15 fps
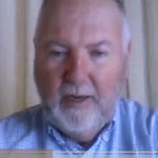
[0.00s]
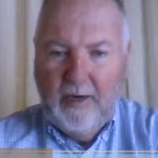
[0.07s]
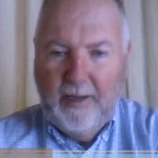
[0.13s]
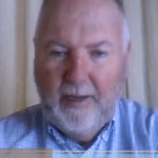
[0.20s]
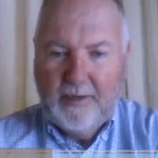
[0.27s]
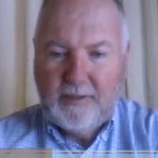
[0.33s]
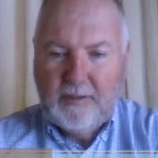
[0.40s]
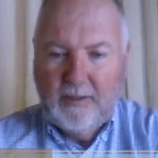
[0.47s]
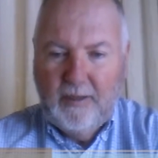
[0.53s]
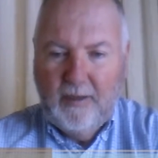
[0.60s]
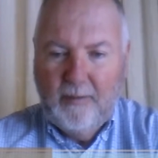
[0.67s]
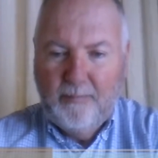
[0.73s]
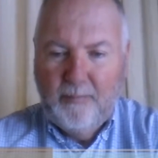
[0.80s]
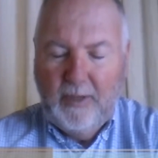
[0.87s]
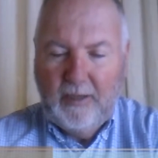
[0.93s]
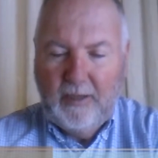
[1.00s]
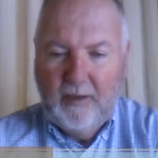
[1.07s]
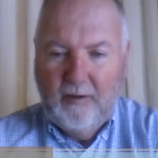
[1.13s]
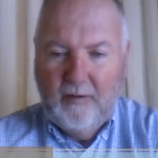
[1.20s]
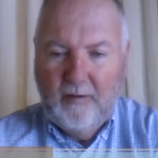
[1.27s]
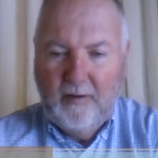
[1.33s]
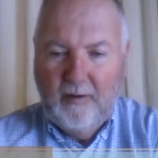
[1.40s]
And actually, I've
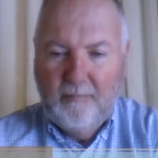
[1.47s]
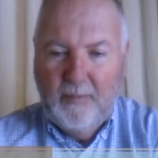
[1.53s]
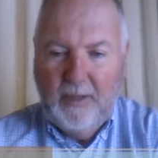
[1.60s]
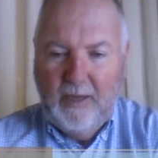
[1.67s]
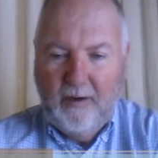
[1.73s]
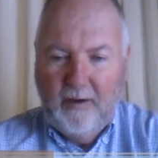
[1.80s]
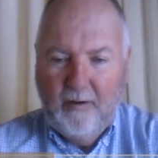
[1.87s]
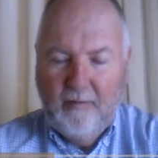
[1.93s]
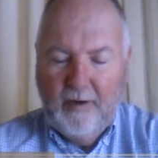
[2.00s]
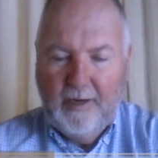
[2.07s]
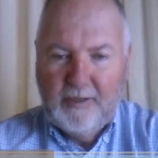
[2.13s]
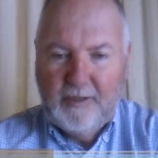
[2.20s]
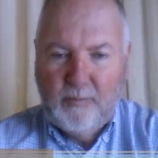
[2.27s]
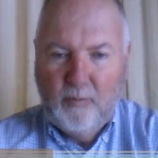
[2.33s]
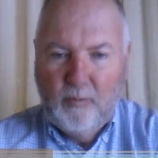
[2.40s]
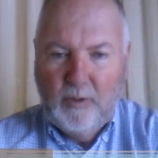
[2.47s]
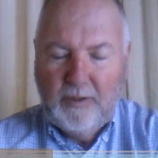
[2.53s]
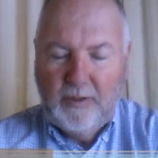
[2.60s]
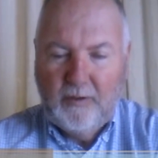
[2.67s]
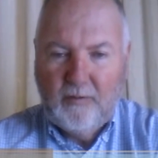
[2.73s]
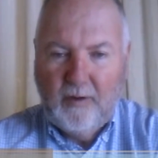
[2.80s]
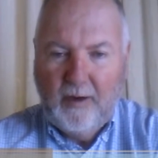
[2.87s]
made an arrangement with
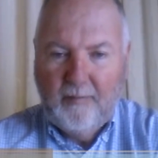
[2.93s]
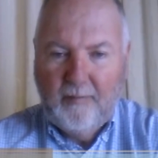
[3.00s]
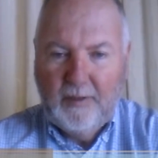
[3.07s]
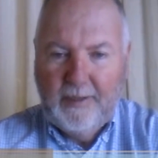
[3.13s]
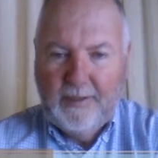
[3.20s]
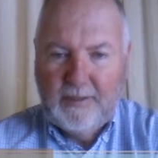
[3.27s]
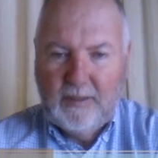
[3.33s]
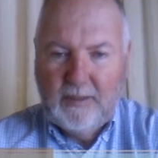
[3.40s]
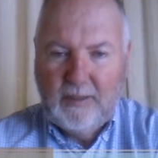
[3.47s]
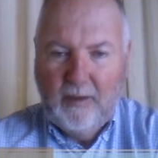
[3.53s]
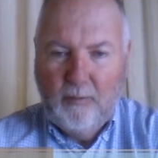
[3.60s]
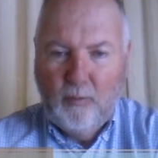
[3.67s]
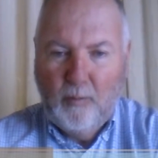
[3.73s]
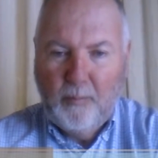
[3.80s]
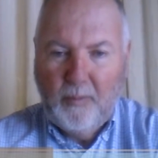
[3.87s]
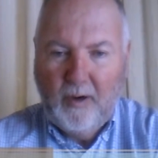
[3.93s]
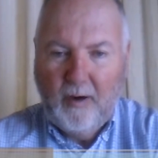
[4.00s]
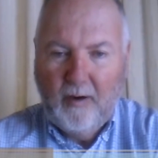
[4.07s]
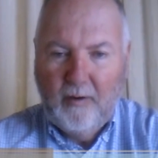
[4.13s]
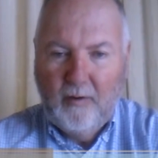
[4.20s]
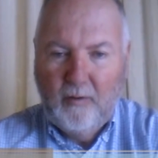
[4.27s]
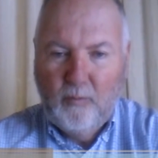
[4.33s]
the travel agent that we're
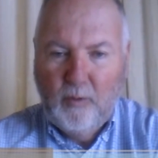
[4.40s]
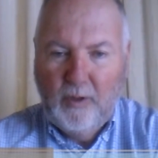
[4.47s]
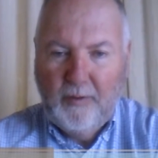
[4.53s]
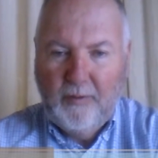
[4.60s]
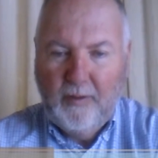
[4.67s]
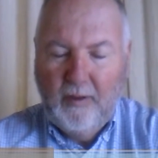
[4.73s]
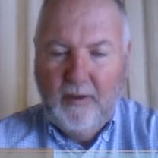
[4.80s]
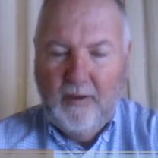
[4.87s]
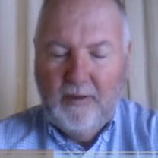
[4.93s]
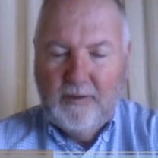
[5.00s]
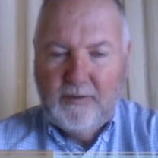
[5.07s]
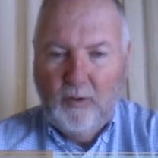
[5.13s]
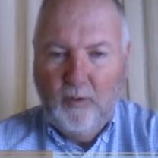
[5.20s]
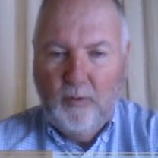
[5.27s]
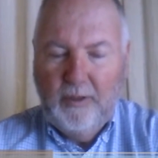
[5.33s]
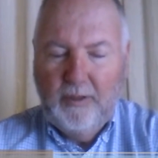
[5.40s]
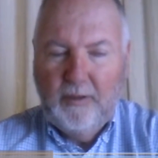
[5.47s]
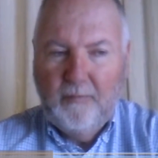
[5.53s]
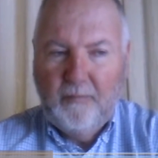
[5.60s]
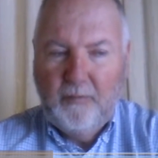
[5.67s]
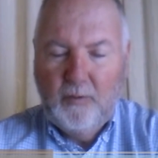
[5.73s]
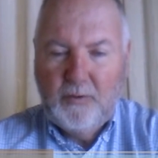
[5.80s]
partnered with. So in the
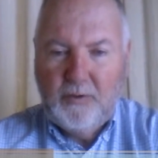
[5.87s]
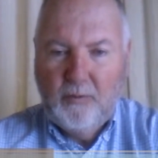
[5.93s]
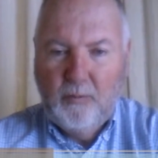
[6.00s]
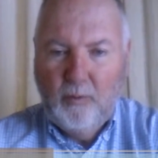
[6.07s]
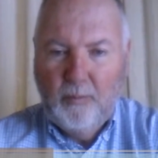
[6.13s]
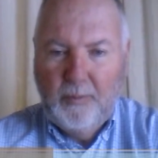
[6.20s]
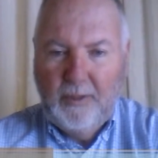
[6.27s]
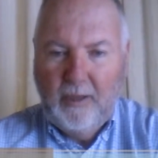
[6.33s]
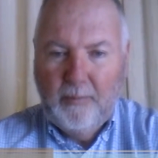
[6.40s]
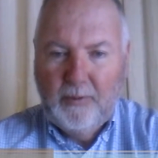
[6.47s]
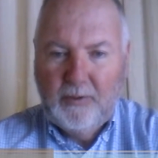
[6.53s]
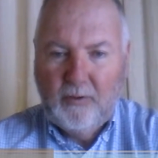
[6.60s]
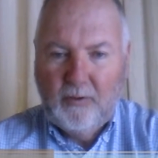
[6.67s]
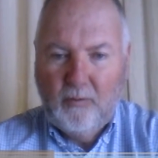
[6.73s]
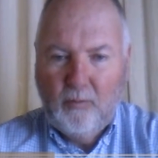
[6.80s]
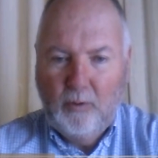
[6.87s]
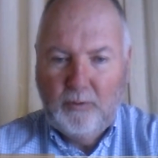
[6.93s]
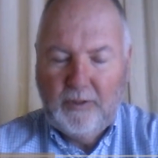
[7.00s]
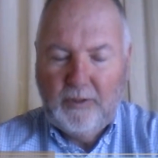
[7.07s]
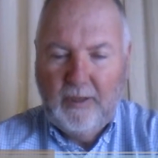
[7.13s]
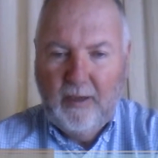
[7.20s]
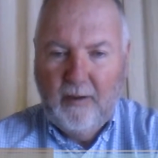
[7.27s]
future, we'll be able to quote
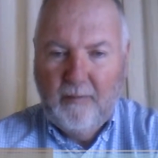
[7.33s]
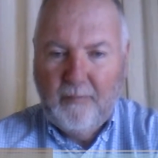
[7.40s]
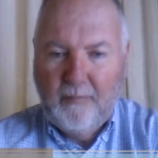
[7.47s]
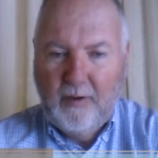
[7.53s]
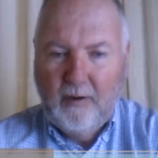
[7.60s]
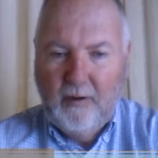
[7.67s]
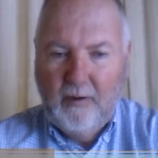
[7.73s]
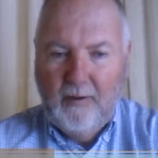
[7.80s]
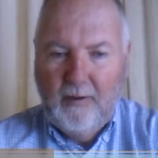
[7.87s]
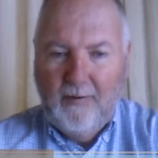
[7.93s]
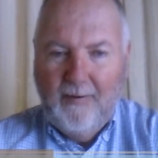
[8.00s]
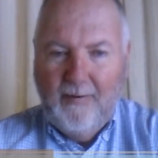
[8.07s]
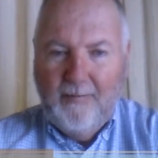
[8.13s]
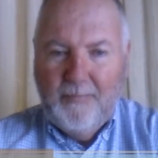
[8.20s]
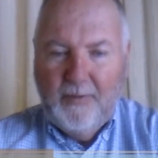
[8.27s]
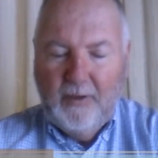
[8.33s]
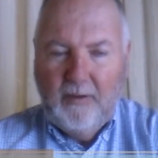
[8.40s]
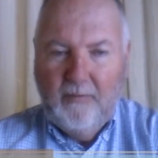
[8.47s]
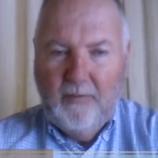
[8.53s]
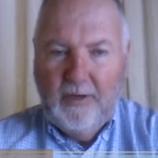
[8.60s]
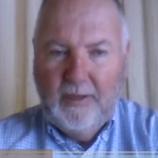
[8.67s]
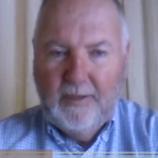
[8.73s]
the airfare. I'll
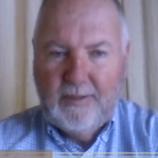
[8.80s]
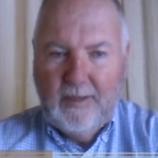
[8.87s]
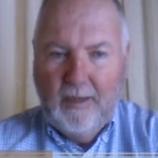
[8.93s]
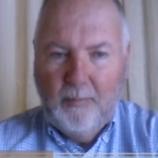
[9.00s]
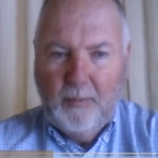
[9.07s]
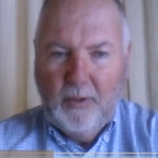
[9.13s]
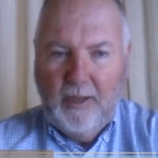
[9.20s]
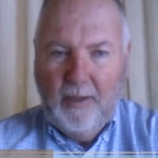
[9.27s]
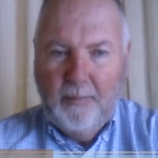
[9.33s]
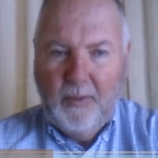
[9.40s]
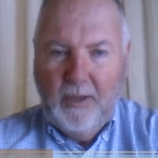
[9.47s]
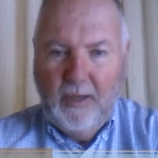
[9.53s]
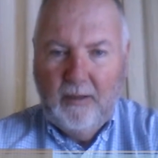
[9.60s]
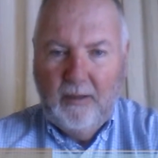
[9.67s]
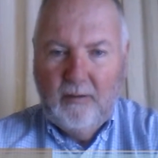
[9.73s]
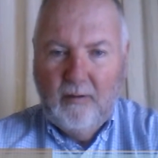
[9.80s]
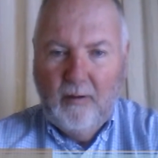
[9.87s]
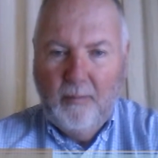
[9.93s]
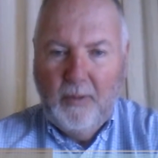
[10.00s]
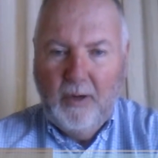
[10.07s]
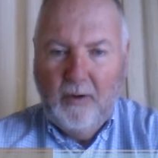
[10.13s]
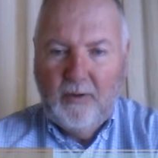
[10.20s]
give you an example. I paid
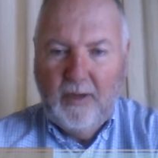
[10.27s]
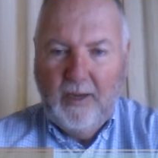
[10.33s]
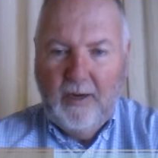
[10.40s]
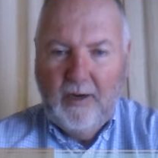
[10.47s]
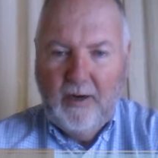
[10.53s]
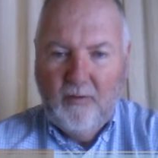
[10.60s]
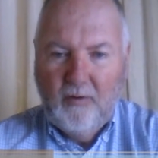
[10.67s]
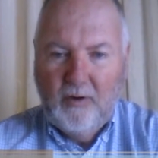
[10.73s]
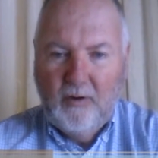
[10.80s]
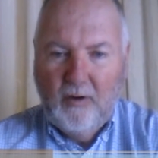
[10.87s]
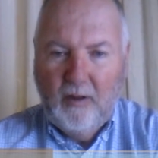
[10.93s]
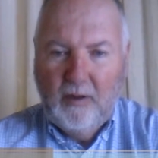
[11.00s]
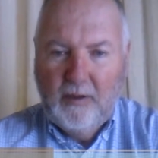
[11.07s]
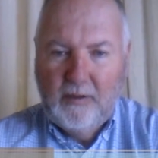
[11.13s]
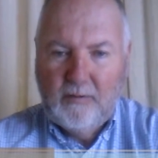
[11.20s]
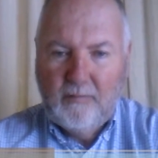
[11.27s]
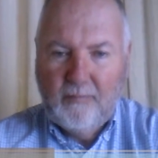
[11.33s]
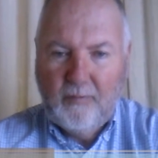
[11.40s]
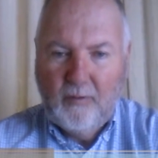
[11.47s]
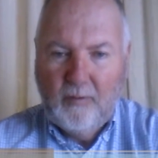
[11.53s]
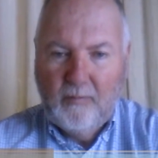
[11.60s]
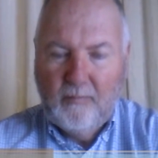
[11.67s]
about $800
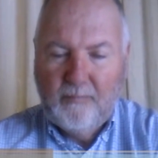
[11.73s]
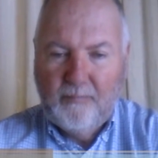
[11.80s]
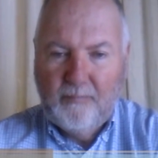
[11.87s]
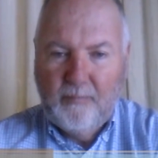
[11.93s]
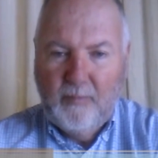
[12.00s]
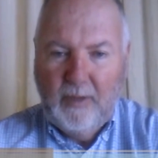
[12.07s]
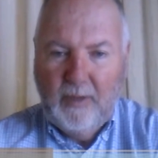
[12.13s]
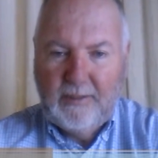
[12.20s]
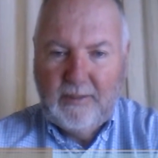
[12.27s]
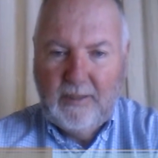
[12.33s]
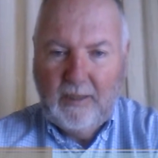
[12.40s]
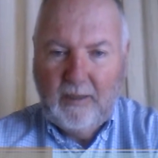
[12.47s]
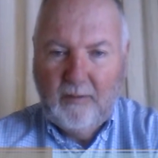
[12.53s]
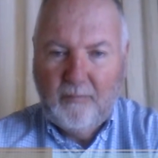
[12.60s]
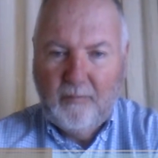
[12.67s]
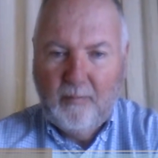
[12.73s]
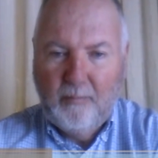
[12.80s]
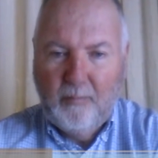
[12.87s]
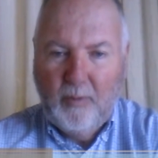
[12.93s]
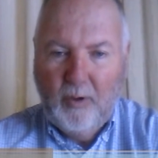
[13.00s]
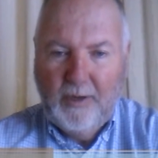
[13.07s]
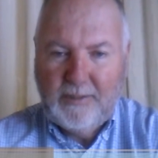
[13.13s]
for my ticket from
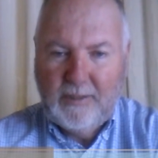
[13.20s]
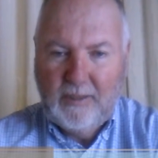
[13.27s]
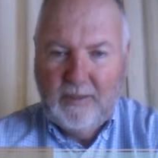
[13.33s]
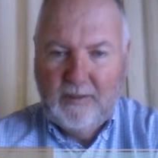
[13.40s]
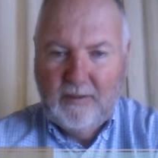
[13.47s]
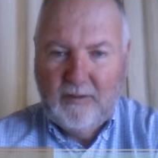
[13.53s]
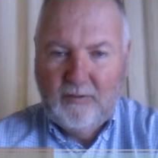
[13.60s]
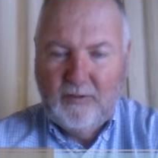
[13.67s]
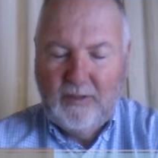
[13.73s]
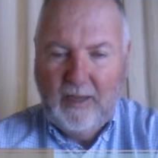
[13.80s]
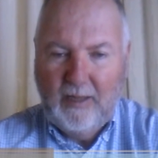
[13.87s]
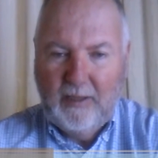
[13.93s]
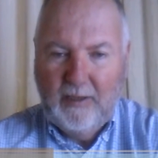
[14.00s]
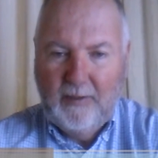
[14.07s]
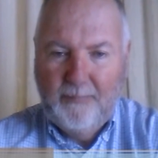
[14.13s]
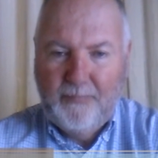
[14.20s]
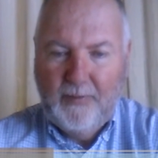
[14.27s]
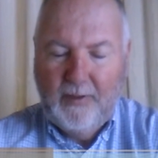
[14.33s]
Boston to Delhi.